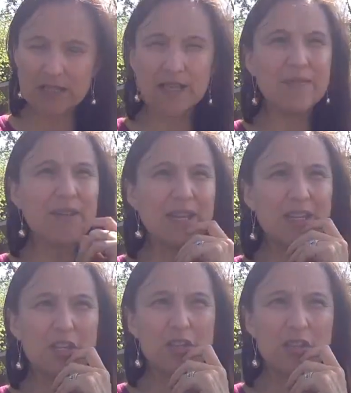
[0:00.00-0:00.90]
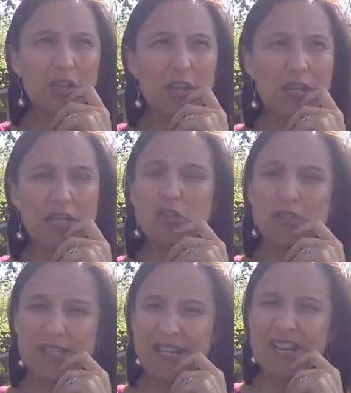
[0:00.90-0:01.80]
Living, can you
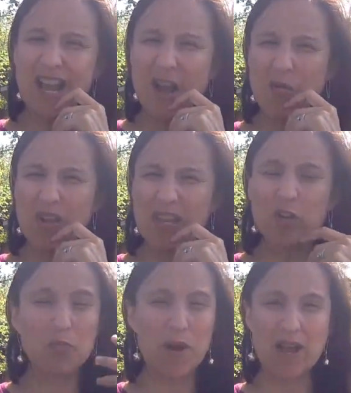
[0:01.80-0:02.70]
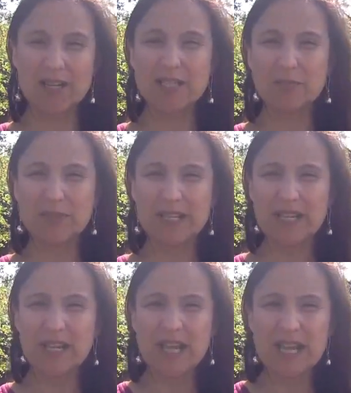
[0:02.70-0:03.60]
see how it could
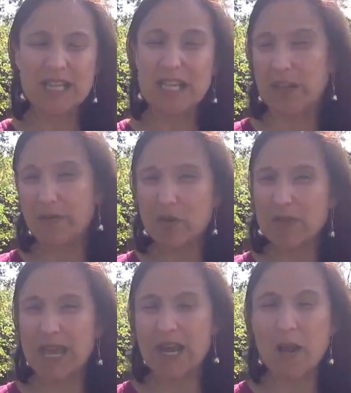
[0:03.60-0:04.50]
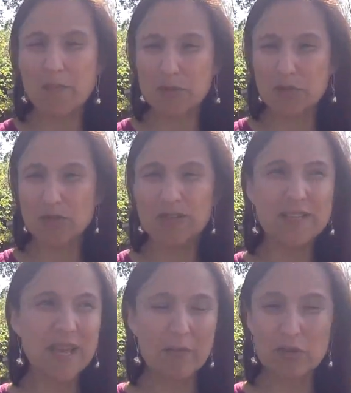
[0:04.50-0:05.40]
possibly give you that
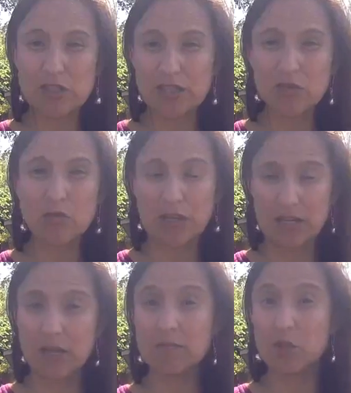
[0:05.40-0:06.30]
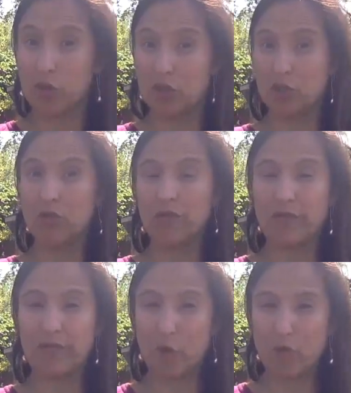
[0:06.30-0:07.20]
opportunity, that residual income, so that you could
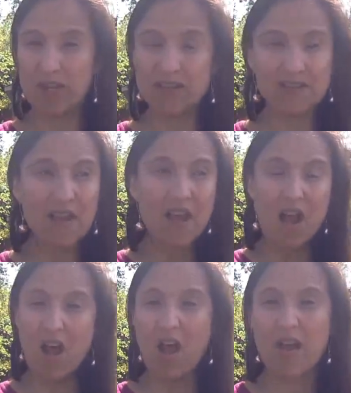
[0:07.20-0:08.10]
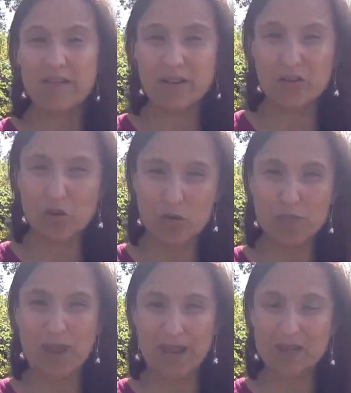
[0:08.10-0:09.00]
focus on your
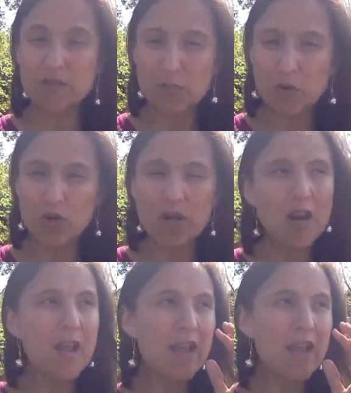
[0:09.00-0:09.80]
band more?